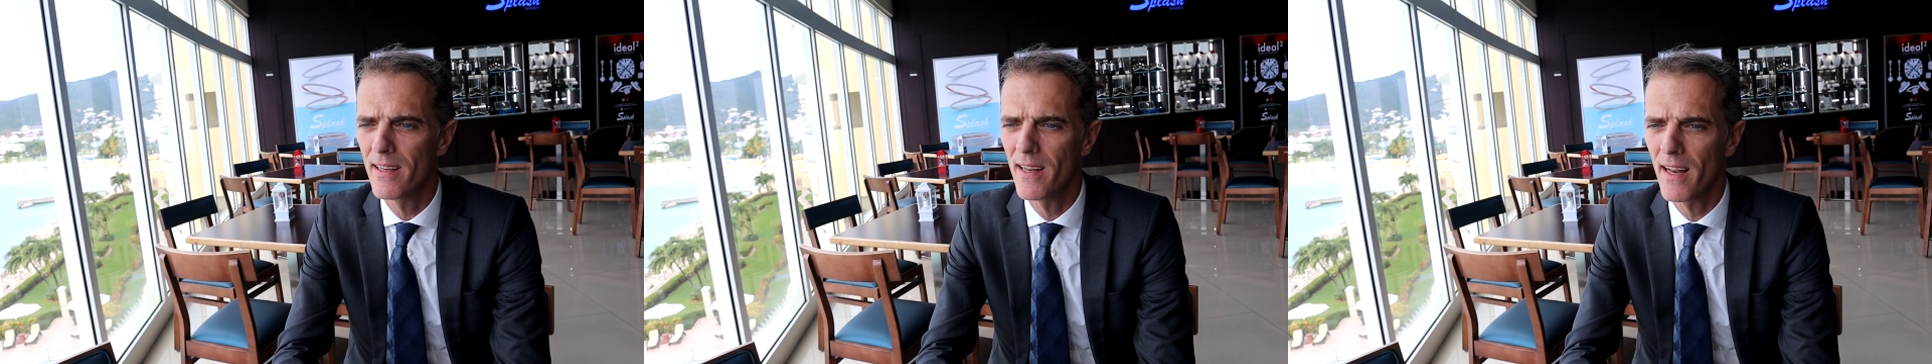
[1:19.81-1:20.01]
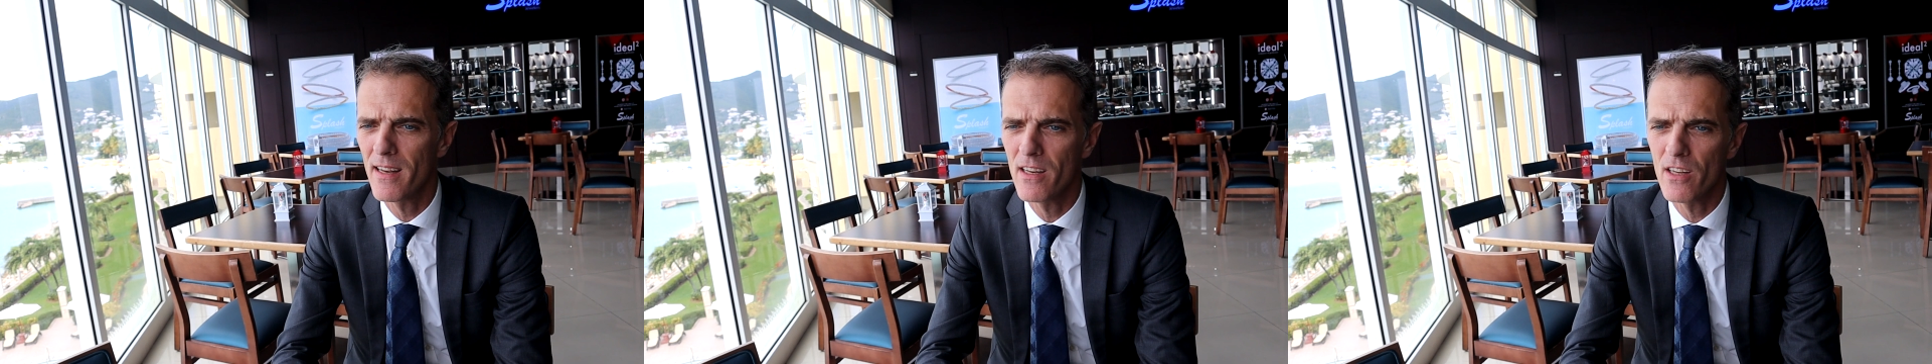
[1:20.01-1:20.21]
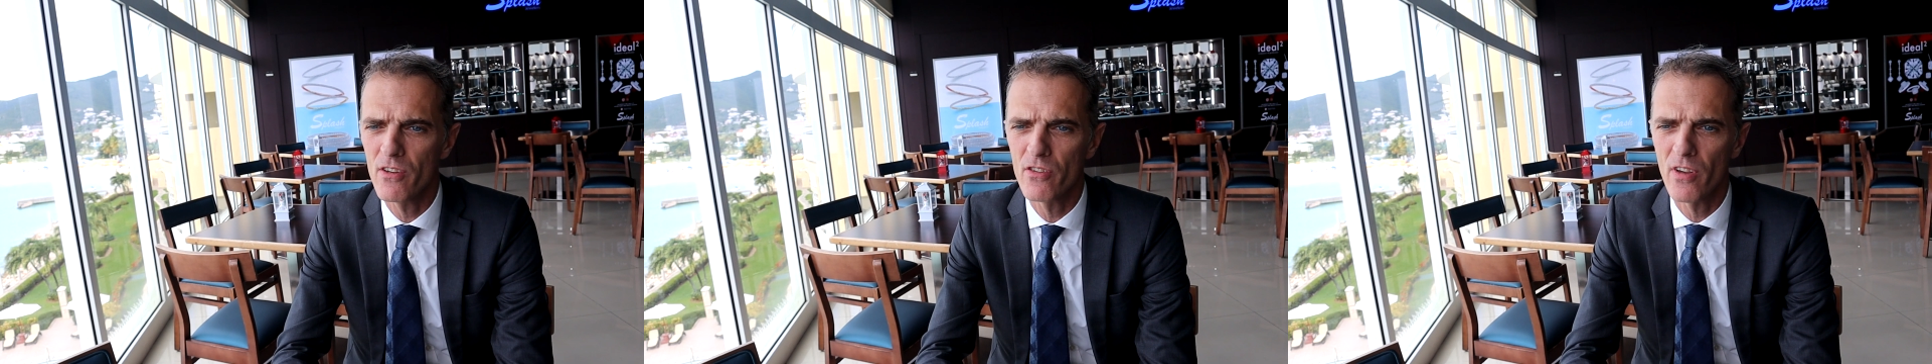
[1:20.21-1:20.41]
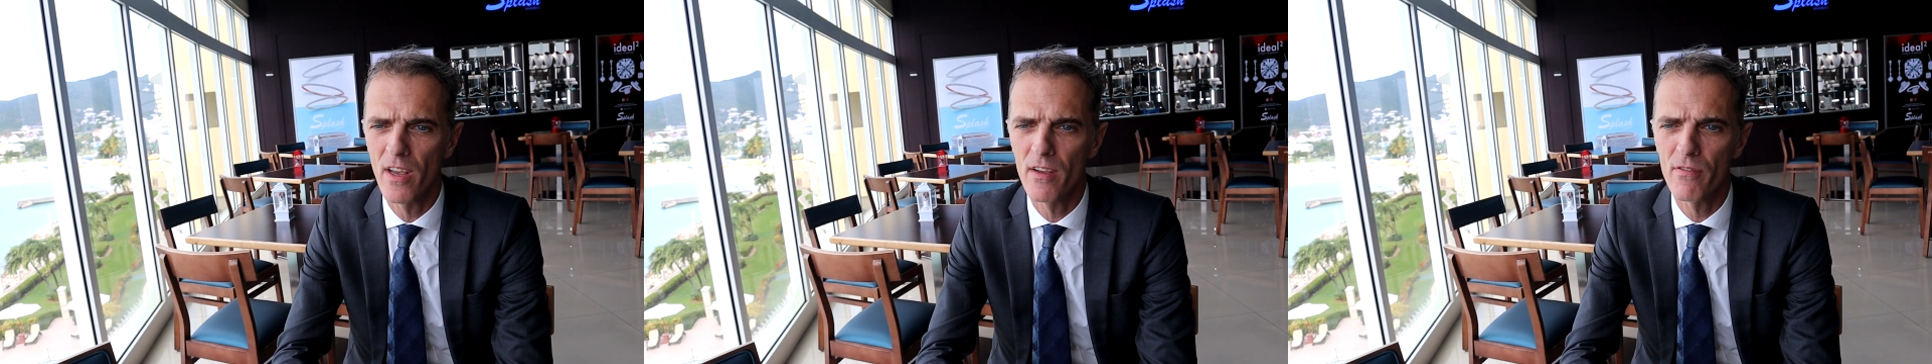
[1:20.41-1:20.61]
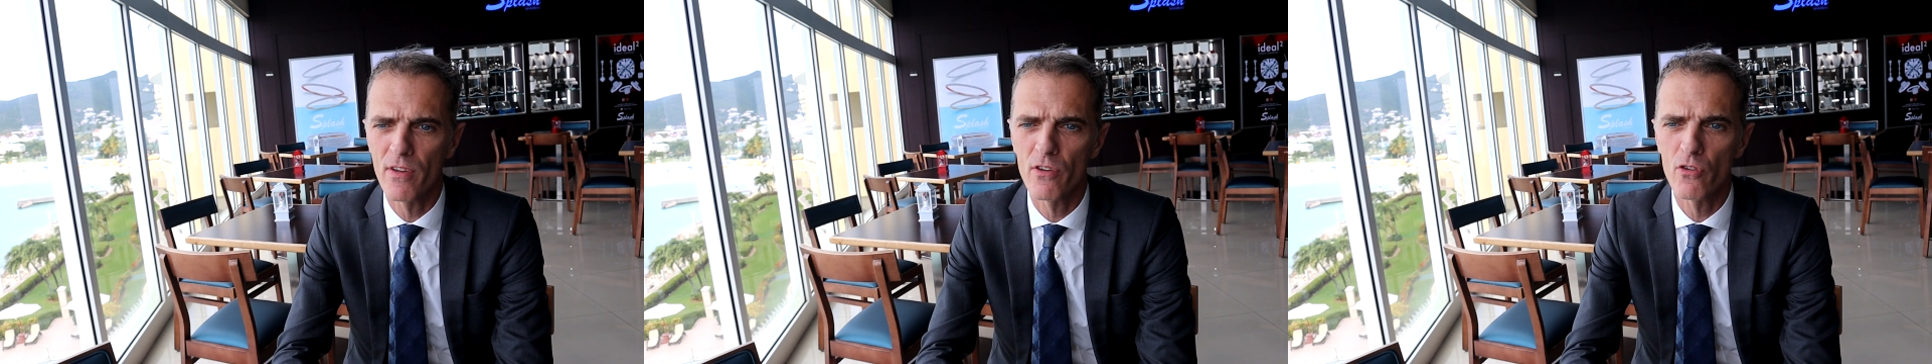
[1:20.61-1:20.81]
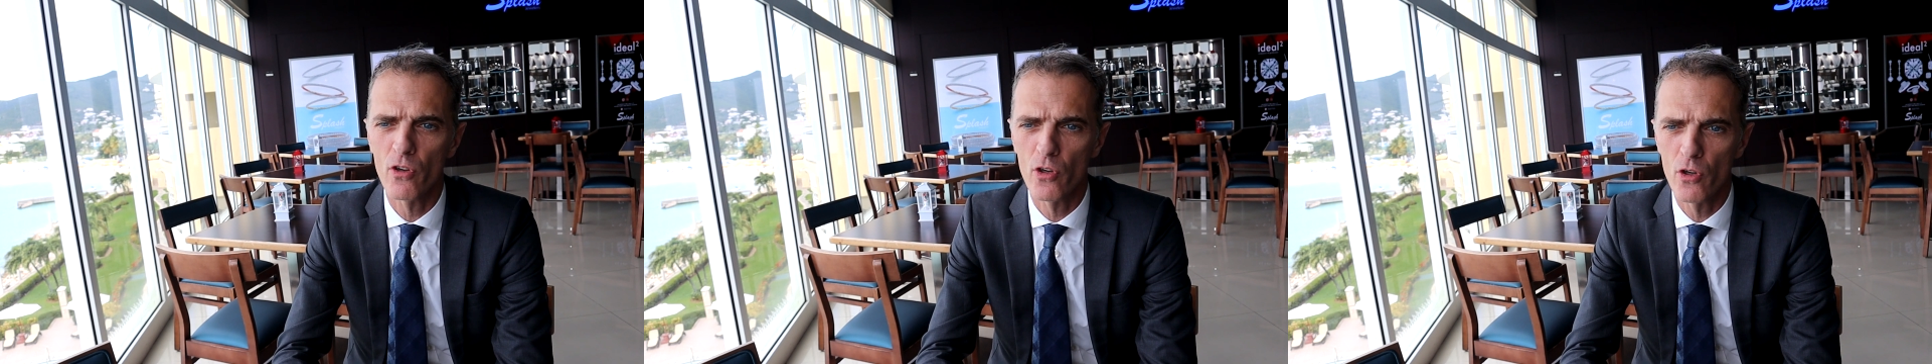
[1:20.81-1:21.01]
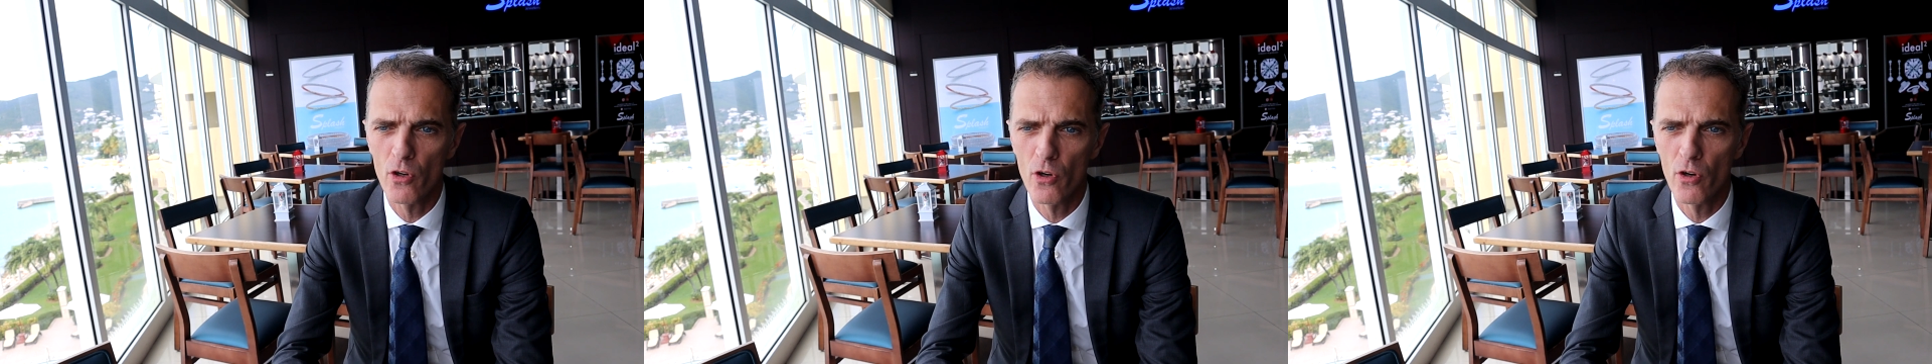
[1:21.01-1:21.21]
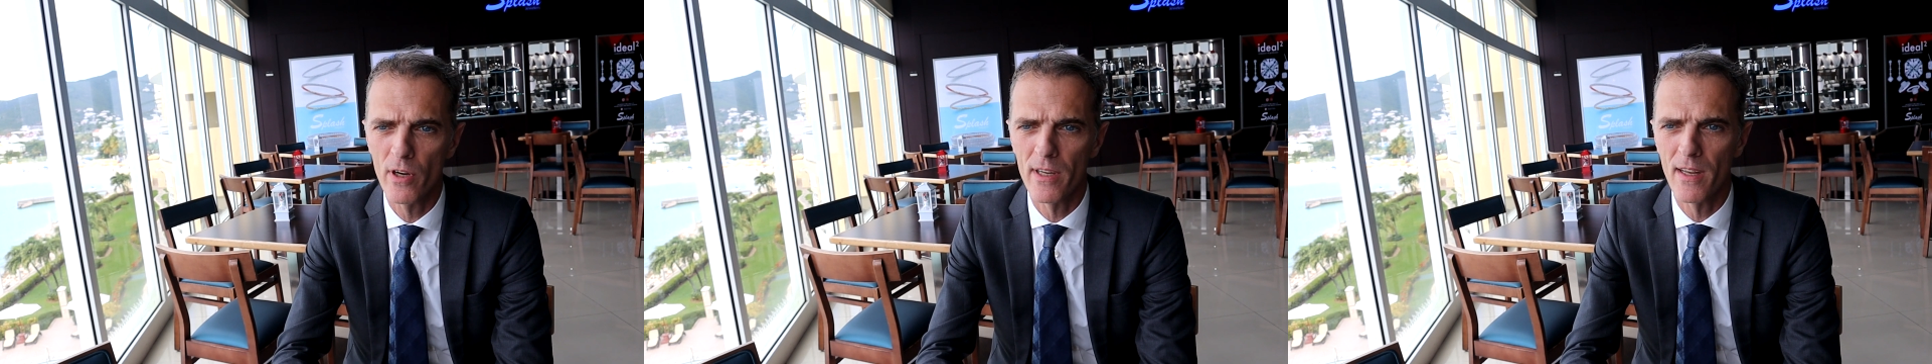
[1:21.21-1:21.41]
that it is safe and secure,